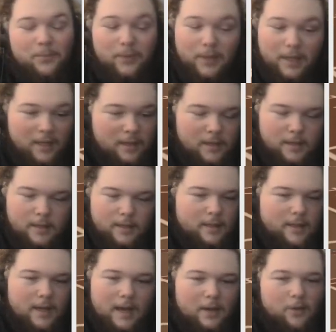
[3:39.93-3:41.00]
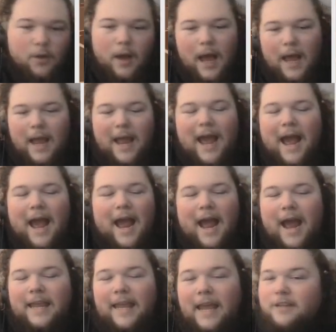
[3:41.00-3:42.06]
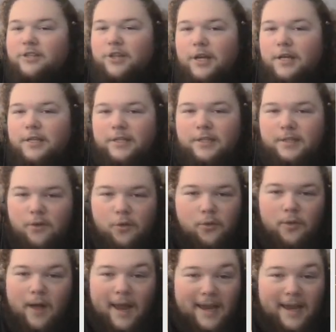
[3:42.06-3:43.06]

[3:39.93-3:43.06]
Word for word: but I can't judge. It's cool, I